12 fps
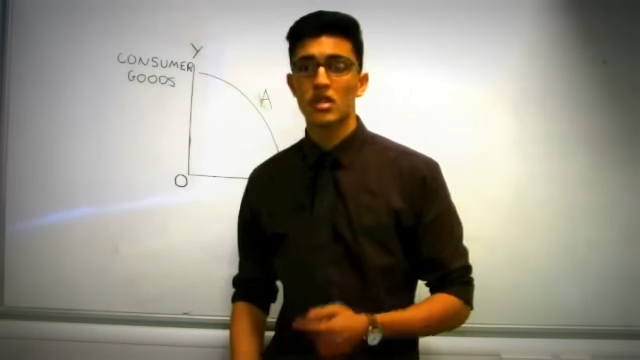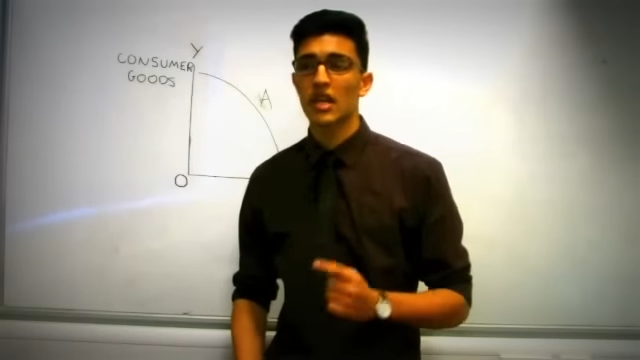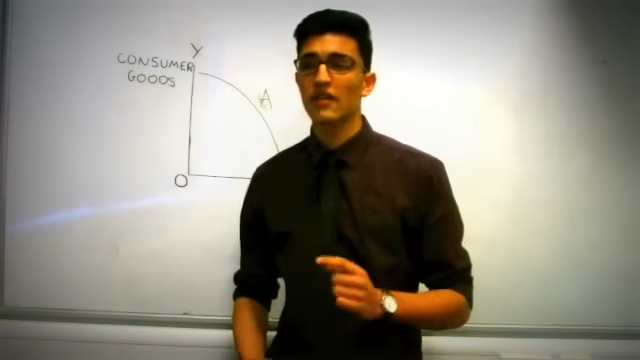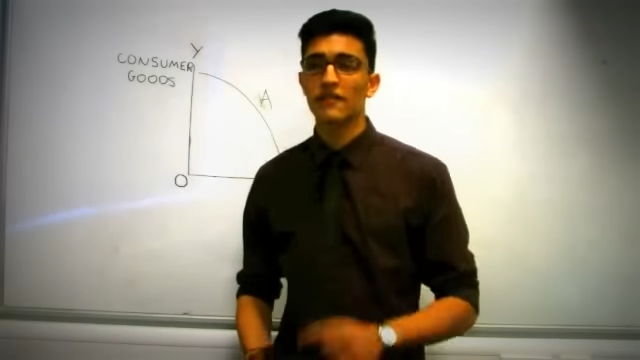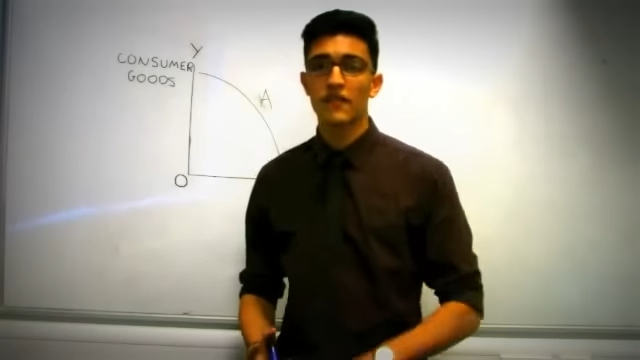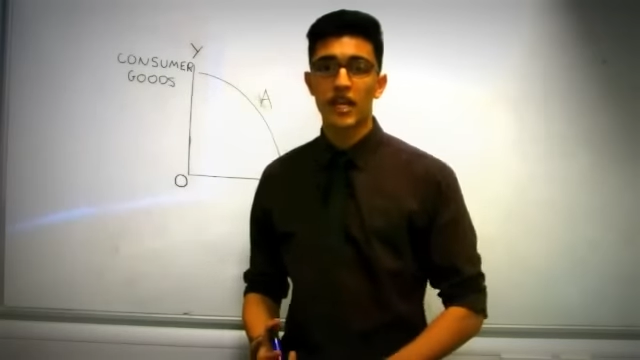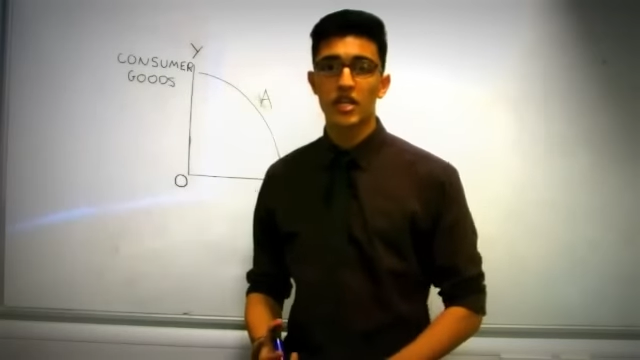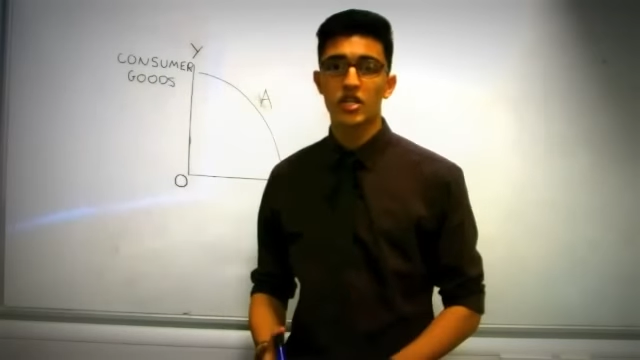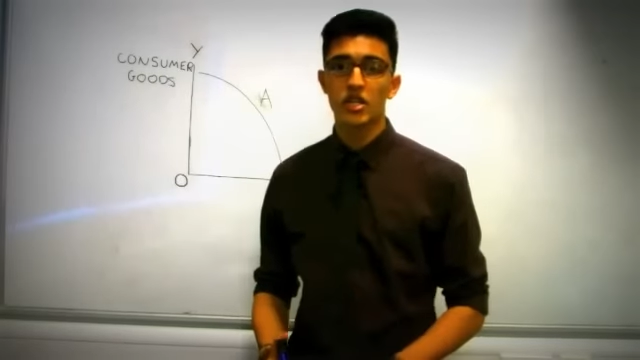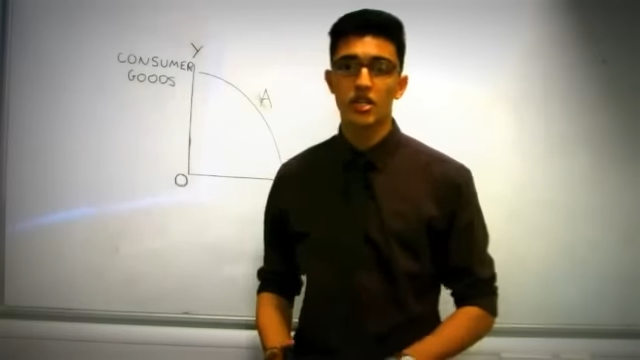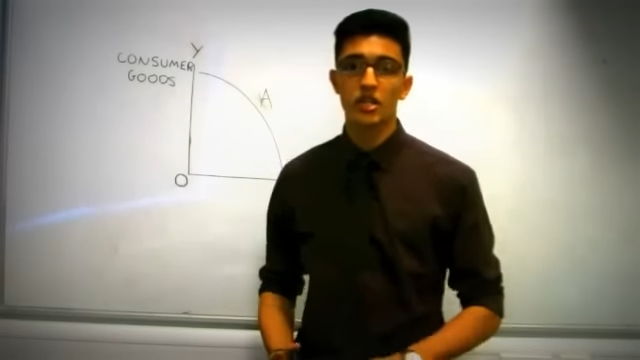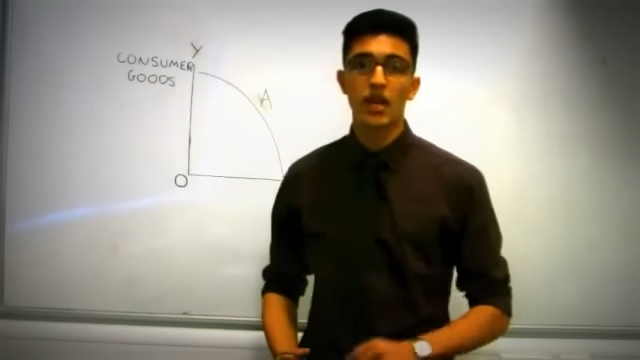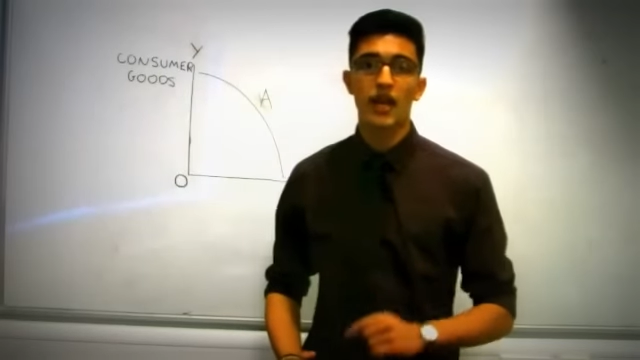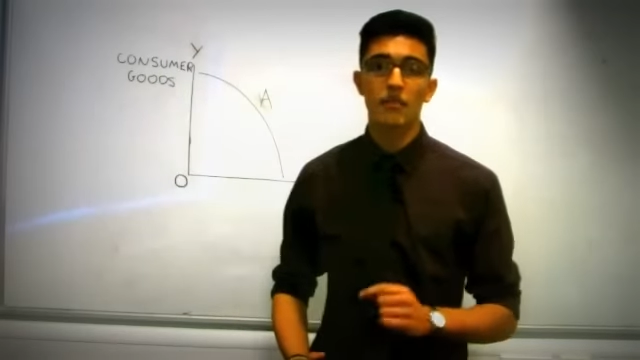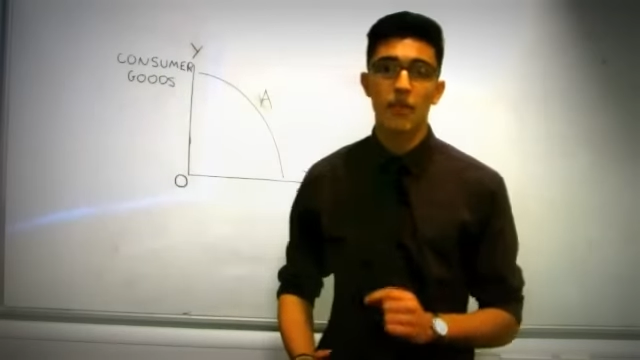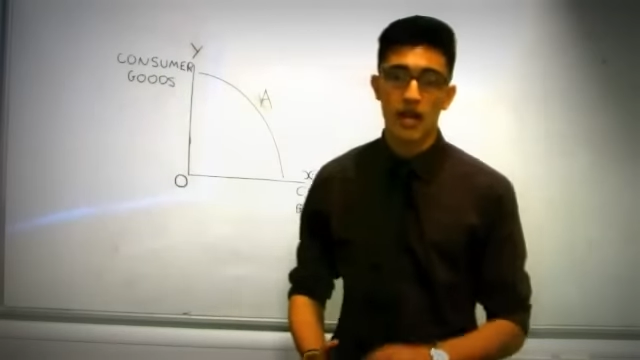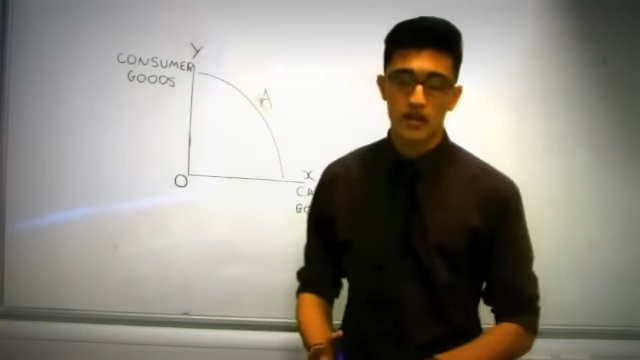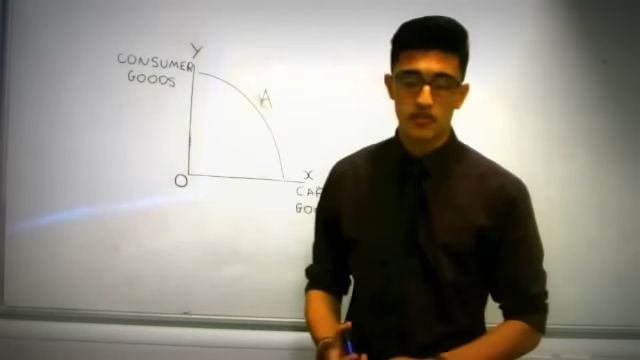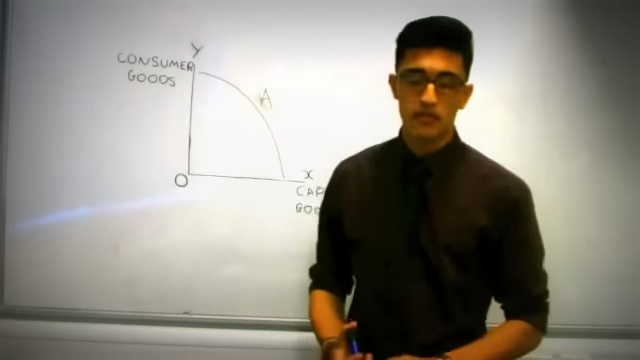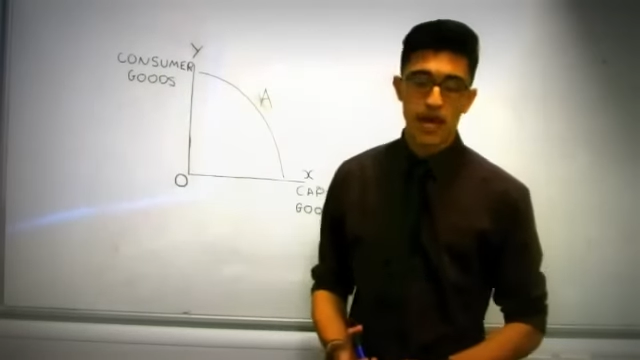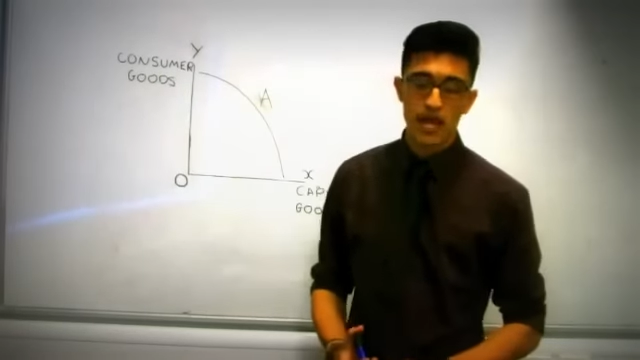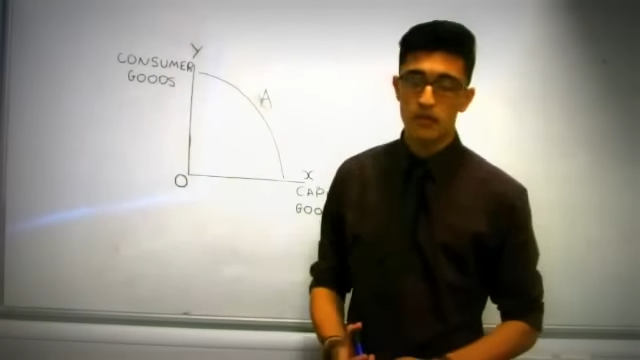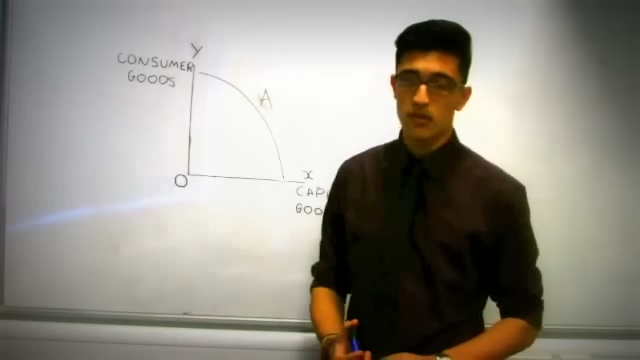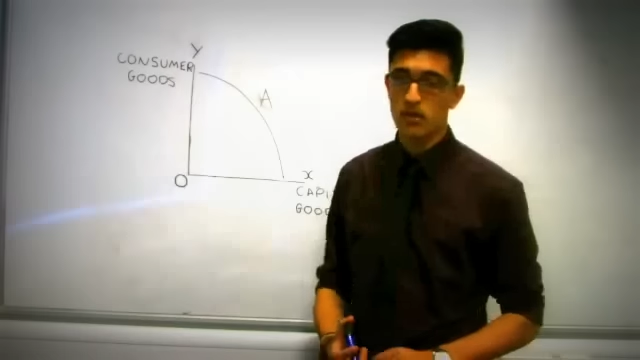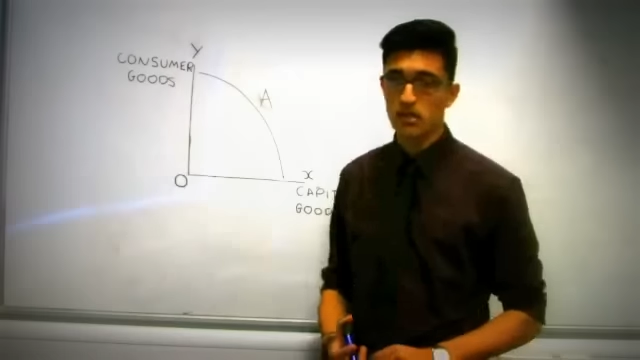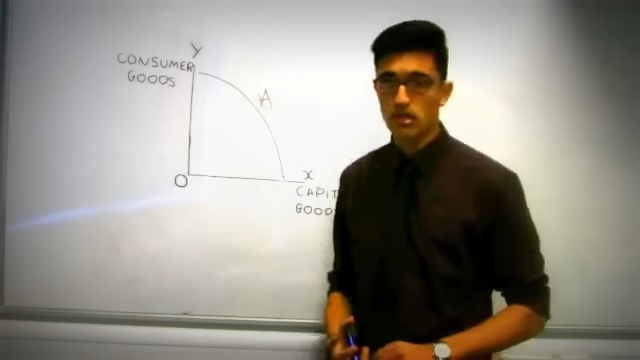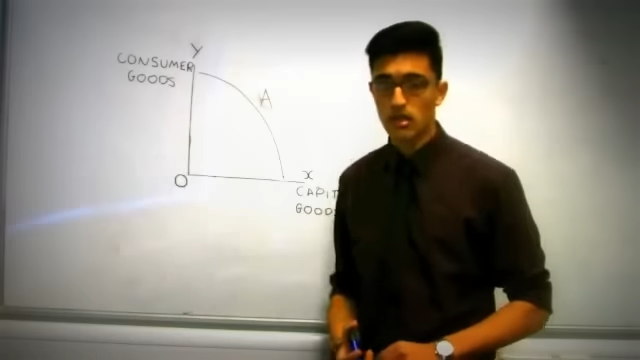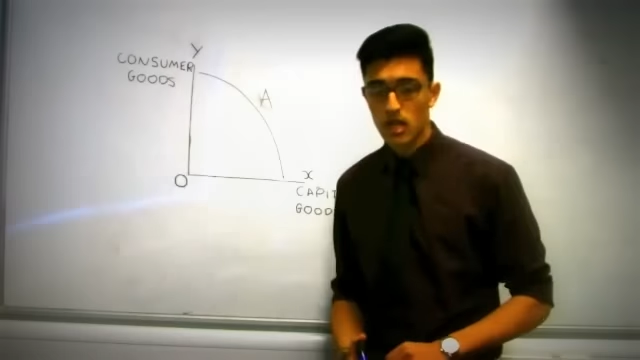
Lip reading: inflation, and the balance of payments.